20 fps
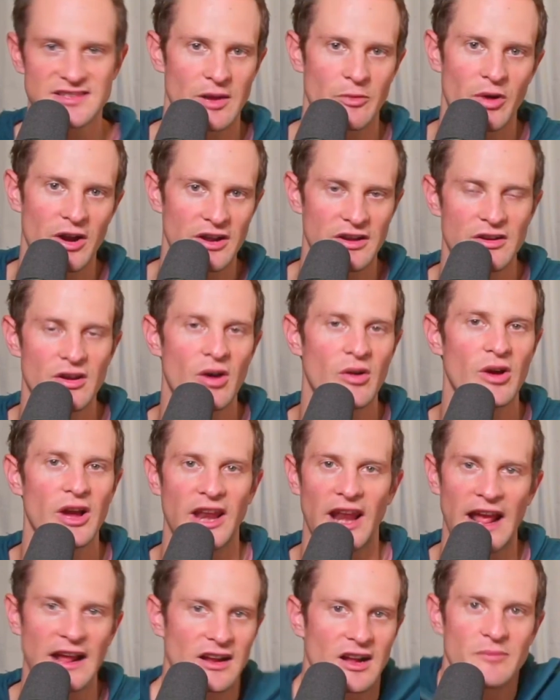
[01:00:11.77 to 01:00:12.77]
I want to know
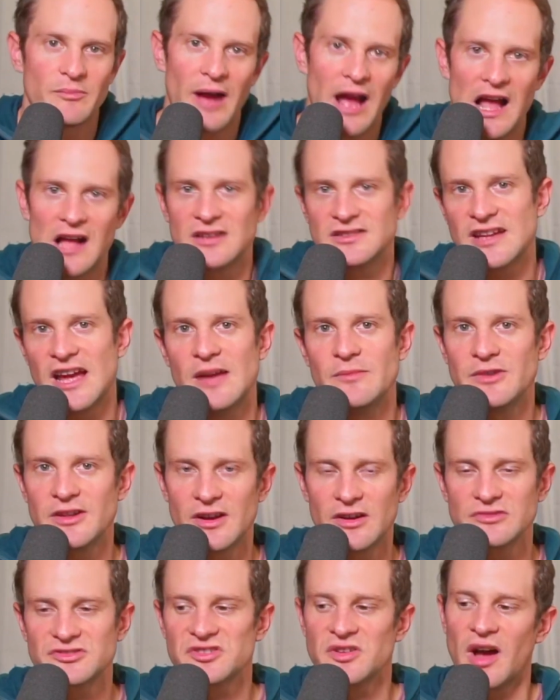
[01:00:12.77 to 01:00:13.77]
it at compile time, you
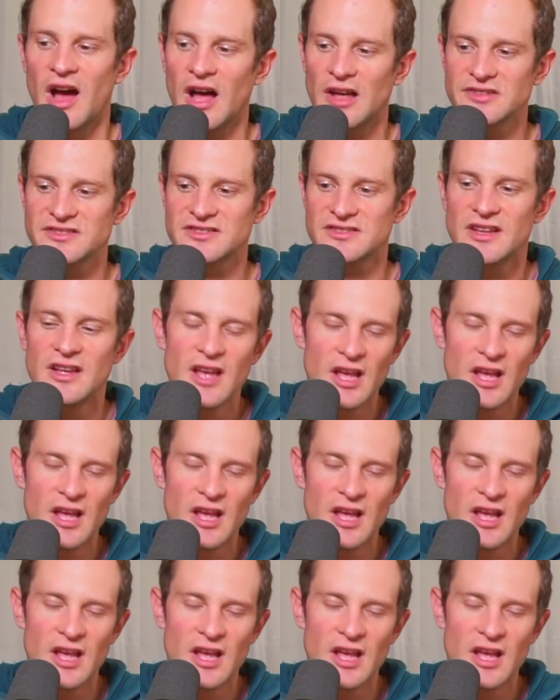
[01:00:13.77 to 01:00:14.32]
know, so I'll